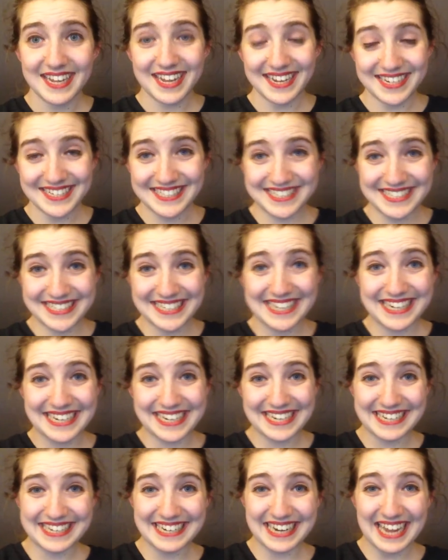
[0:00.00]
I did
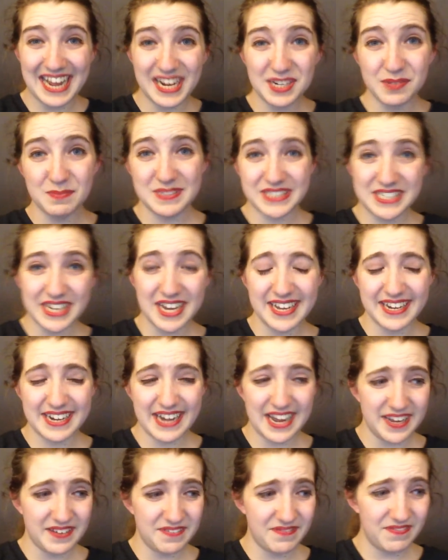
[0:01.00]
it. I'm done.
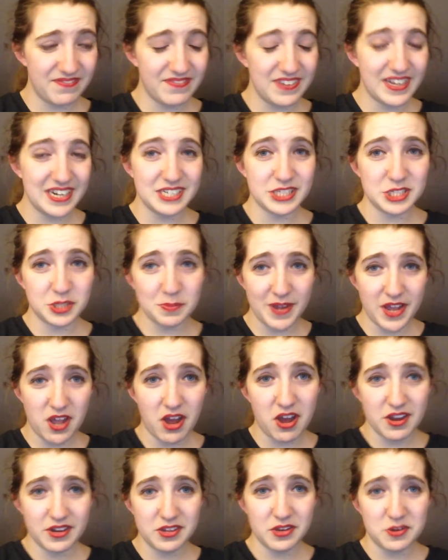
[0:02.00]
I finished my
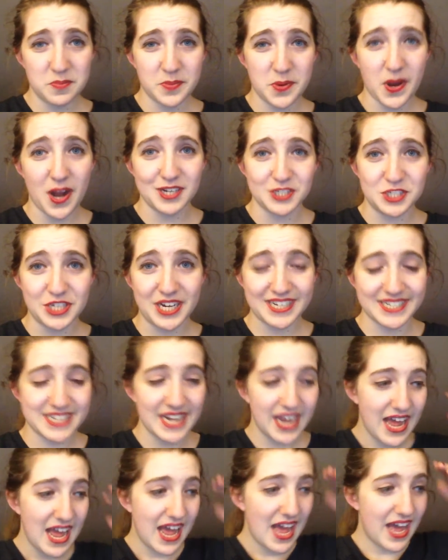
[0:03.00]
audio project.
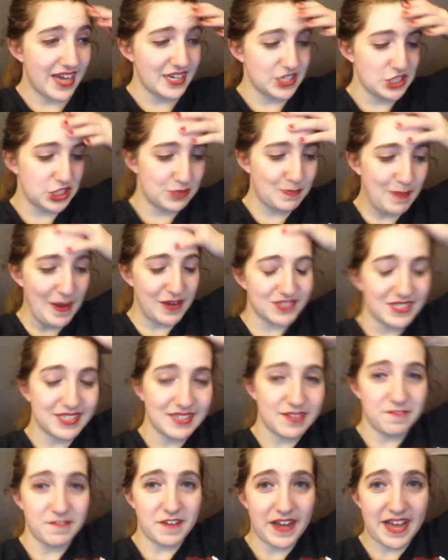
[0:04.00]
I just bounced
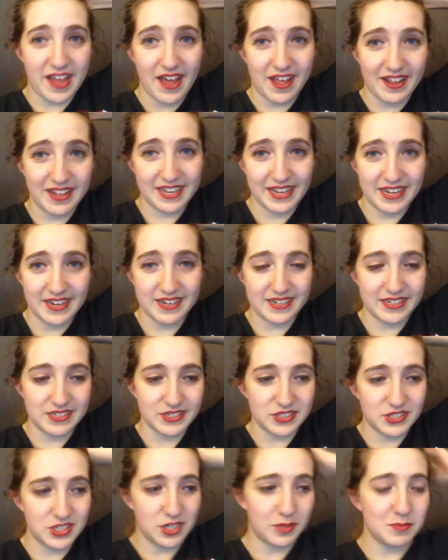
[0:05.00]
the file. It
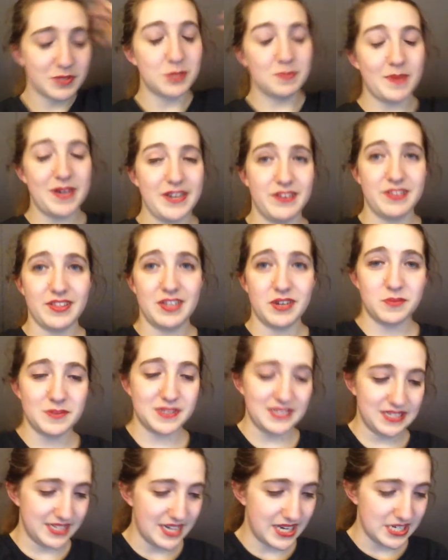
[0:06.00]
is so much better than it
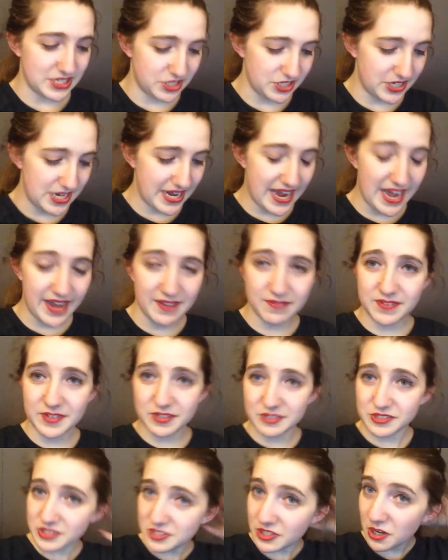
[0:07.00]
was yesterday. I
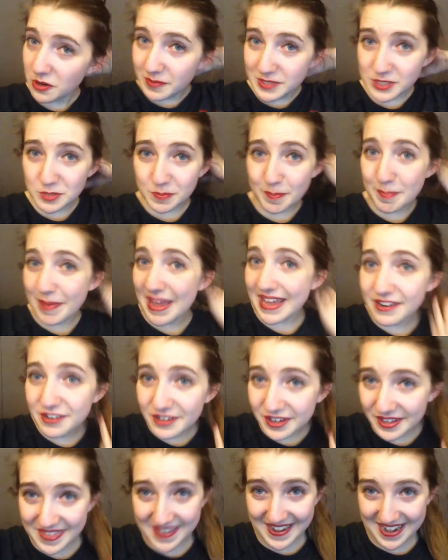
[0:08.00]
feel so much
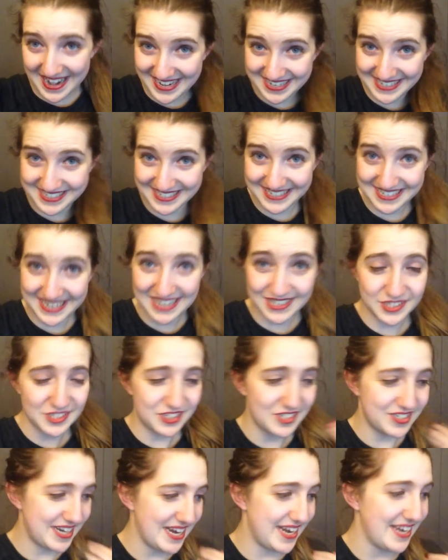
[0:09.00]
better than I did
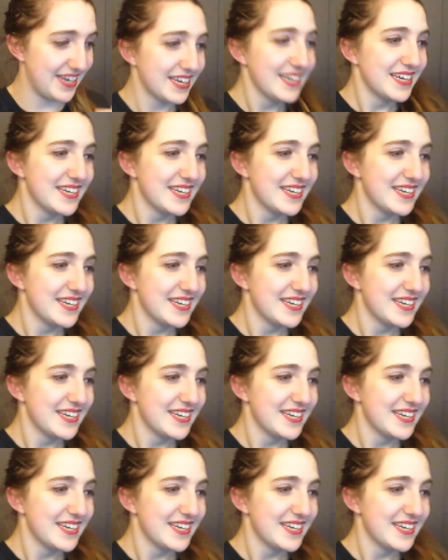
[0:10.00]
yesterday.